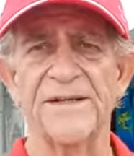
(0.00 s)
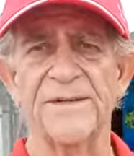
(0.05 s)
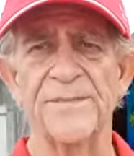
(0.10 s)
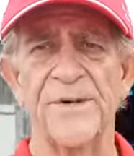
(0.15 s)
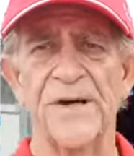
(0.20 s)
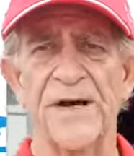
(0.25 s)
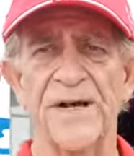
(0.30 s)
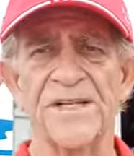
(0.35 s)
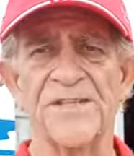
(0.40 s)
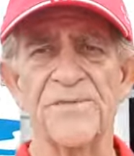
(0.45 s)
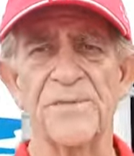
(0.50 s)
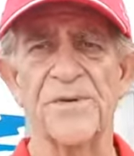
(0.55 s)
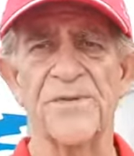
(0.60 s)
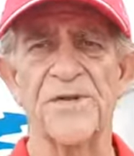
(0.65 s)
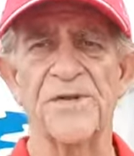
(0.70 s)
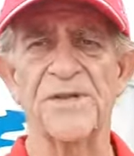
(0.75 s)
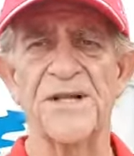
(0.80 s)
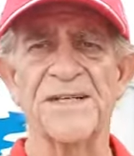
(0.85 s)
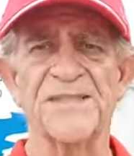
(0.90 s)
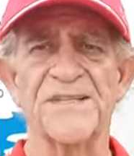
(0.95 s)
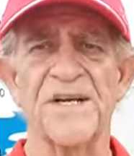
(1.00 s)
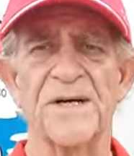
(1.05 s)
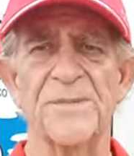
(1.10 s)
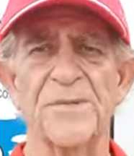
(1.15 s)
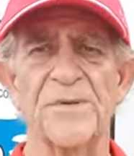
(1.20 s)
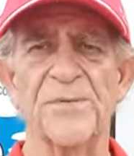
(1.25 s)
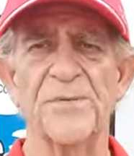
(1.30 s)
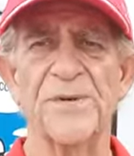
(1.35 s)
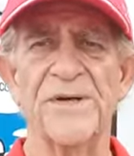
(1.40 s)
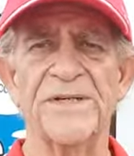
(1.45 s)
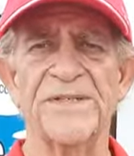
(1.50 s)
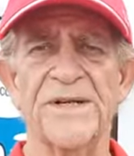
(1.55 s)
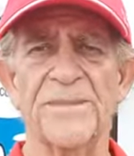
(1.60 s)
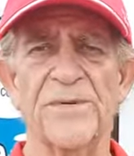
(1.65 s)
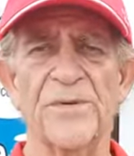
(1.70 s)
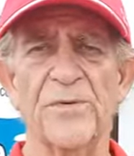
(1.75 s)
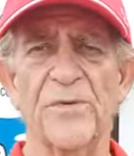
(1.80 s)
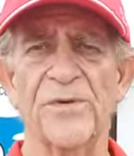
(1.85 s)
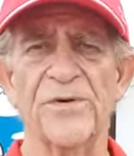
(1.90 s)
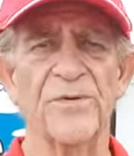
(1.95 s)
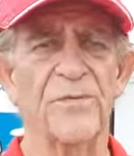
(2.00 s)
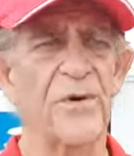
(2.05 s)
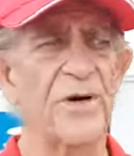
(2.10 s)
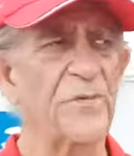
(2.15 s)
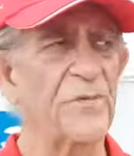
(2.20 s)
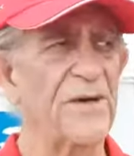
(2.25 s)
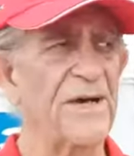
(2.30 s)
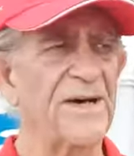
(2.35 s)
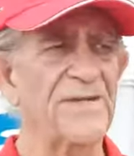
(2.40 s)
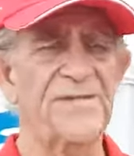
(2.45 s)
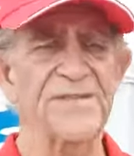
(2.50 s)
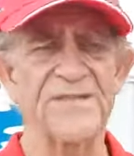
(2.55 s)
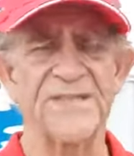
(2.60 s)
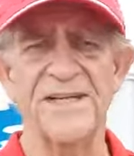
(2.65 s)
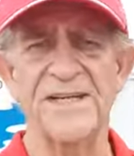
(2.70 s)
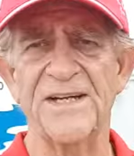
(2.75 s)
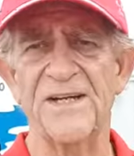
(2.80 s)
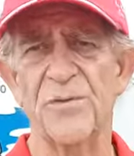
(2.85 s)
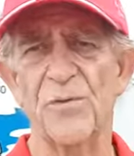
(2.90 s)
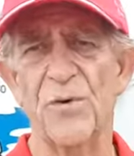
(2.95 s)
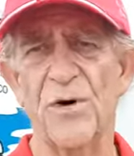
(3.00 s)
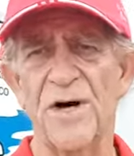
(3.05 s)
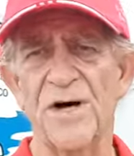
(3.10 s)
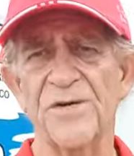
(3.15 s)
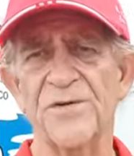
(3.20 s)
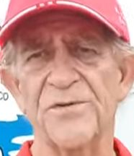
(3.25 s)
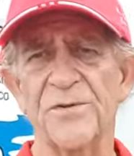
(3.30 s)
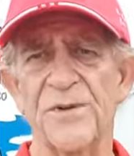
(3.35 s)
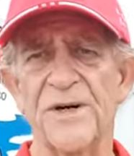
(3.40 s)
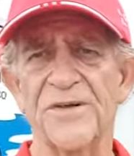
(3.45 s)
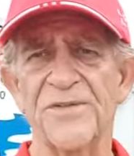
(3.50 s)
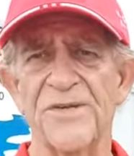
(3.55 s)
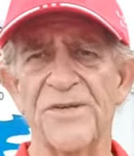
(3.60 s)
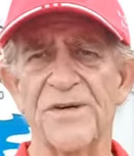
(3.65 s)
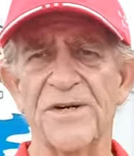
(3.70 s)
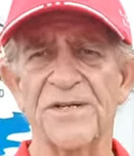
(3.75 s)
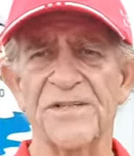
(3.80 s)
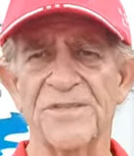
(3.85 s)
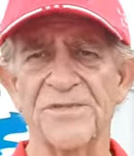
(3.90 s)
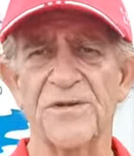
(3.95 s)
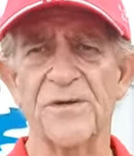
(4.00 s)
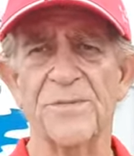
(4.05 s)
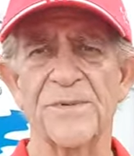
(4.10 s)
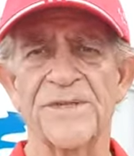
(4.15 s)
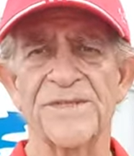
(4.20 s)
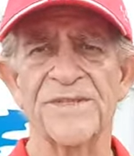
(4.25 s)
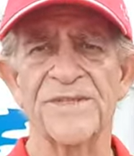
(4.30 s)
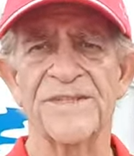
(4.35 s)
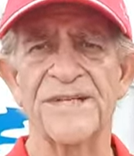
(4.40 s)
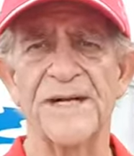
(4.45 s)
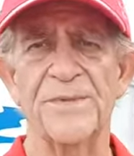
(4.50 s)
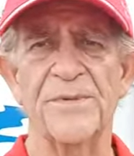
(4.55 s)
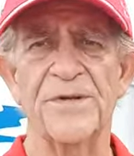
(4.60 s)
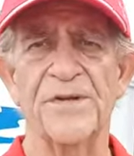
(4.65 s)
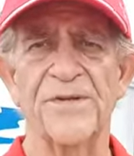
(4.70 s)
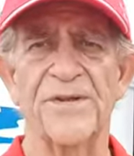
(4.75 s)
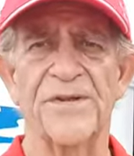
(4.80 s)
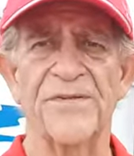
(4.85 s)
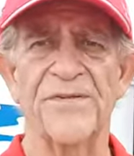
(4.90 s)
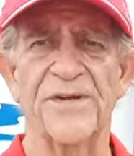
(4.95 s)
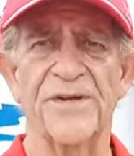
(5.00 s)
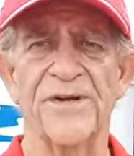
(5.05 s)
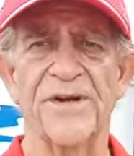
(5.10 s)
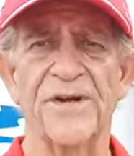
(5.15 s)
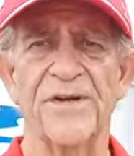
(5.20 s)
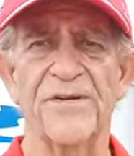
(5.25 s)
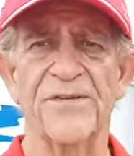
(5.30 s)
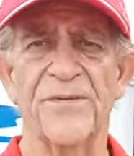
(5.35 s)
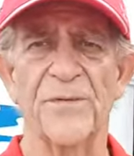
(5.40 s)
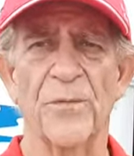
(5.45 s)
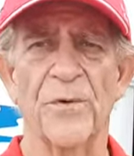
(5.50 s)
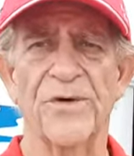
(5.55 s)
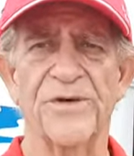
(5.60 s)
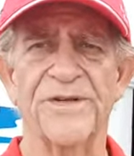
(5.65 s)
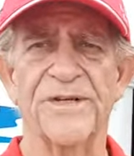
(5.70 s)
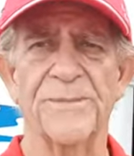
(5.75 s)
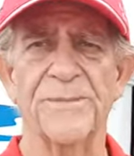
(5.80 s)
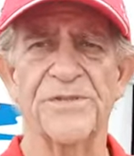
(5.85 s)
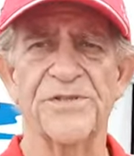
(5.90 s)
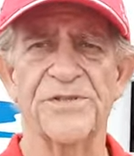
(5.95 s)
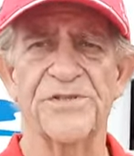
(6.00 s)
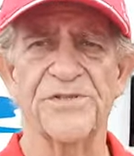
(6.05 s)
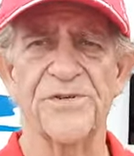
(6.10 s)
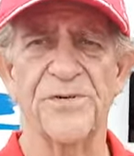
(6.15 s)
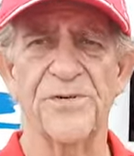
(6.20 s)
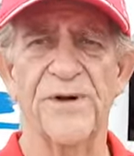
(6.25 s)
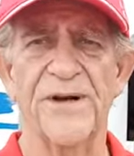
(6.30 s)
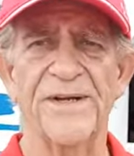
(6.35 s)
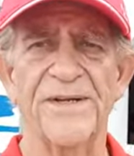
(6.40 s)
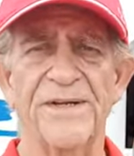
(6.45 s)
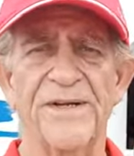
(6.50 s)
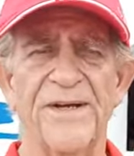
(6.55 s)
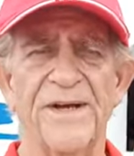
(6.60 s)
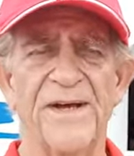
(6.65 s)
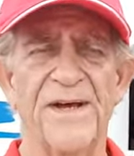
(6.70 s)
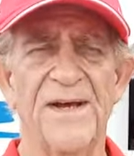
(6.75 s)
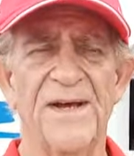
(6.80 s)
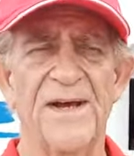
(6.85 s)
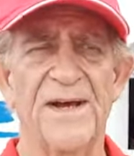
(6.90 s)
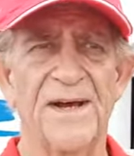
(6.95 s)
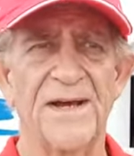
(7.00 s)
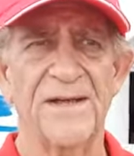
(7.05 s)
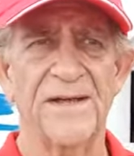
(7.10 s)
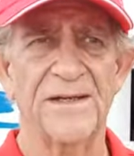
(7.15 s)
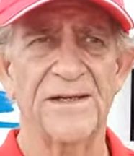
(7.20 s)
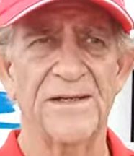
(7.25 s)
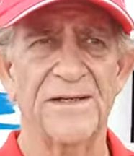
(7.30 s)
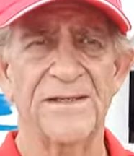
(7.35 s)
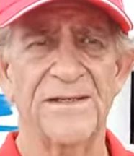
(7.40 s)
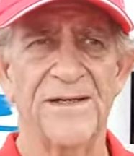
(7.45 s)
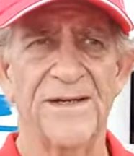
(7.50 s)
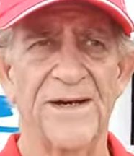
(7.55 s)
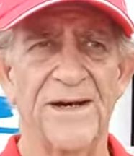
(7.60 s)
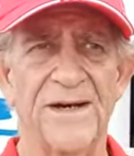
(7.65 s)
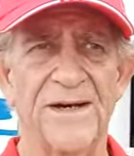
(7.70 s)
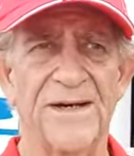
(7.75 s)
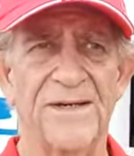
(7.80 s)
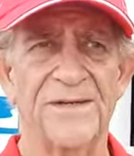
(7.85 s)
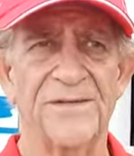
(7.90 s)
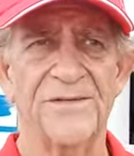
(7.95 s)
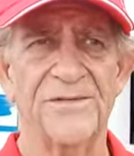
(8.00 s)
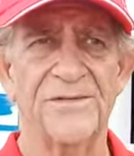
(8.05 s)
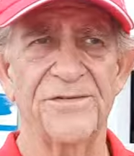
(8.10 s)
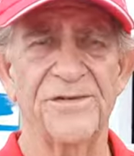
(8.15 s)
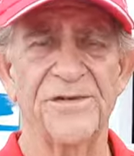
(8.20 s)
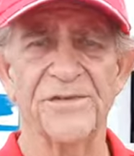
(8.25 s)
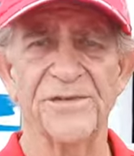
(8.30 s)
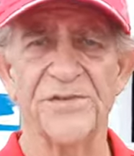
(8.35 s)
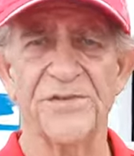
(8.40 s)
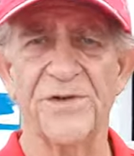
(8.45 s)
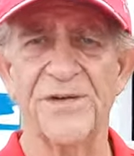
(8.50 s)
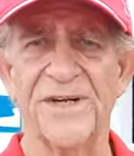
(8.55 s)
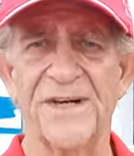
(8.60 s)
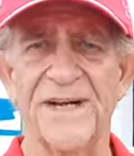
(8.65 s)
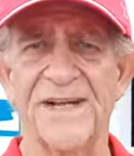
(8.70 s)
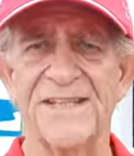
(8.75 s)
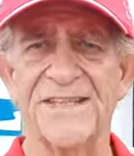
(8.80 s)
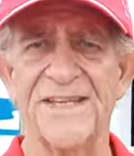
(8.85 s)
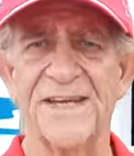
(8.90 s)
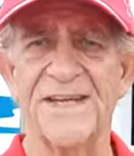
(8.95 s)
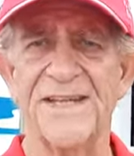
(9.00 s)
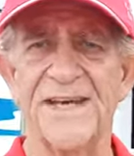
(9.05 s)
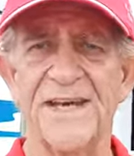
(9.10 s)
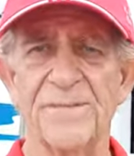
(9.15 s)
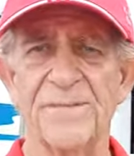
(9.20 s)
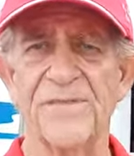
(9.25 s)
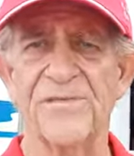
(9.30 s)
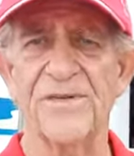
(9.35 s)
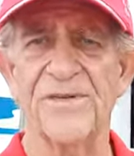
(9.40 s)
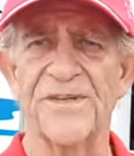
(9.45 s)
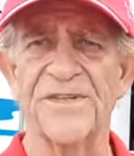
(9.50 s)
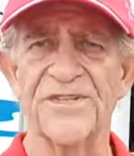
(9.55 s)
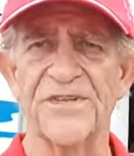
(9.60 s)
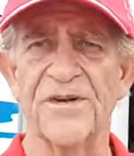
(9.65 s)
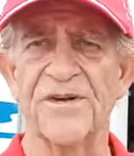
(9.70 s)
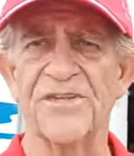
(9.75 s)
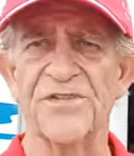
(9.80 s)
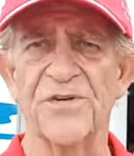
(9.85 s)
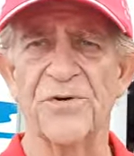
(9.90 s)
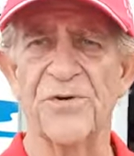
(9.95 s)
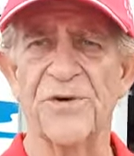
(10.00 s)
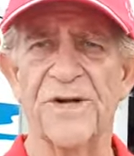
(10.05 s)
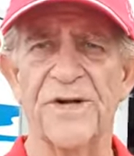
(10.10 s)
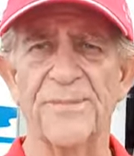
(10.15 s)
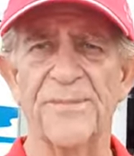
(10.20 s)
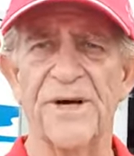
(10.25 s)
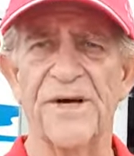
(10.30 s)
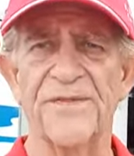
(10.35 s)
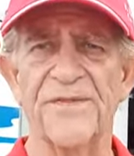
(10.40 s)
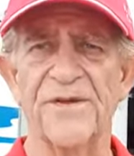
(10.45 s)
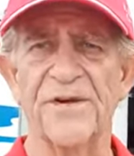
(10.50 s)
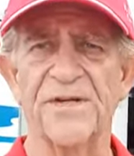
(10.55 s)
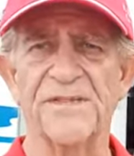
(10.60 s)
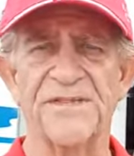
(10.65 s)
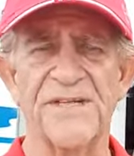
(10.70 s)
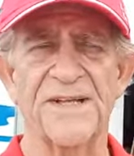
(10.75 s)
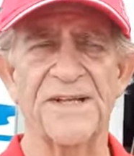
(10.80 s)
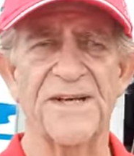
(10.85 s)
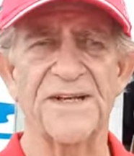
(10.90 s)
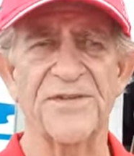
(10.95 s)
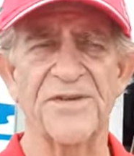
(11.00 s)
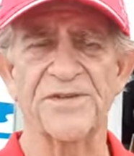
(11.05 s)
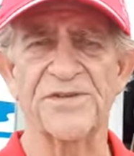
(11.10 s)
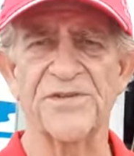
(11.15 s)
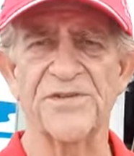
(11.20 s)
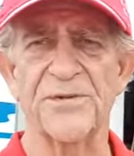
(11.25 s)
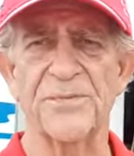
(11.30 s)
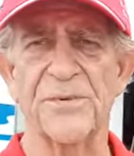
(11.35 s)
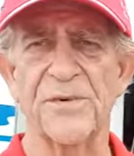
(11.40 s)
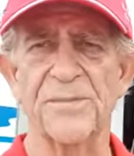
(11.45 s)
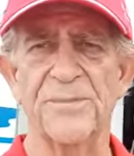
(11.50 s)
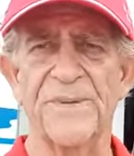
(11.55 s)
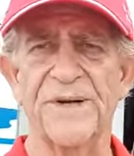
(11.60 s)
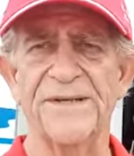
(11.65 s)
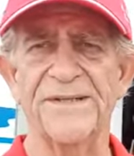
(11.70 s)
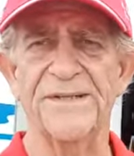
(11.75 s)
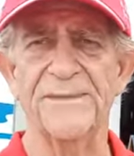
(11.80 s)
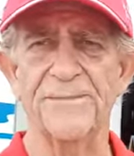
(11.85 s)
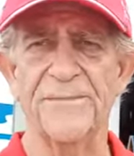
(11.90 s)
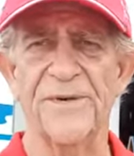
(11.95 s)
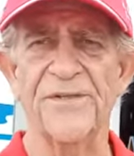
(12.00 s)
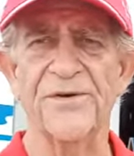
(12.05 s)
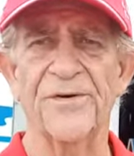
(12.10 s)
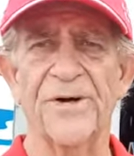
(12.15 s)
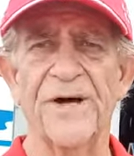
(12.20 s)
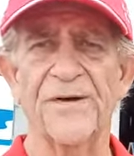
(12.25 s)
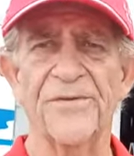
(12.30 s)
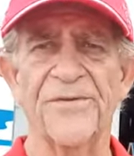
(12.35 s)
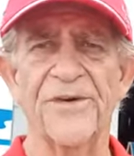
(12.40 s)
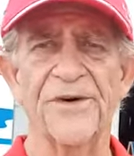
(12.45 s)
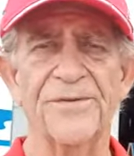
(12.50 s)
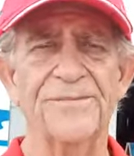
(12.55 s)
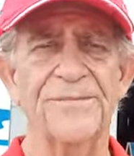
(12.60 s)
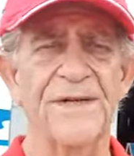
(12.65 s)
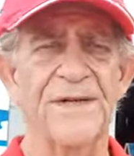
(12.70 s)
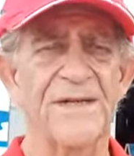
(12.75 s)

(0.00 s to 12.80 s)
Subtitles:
to be honest with you, last couple of weeks I've been wondering why we haven't seen any wahoo out there, because normally it's the time of year that they're here and the water temperatures are right. And no sooner did I say that before they started showing up out there. It's not like they're super abundant, but they're out there.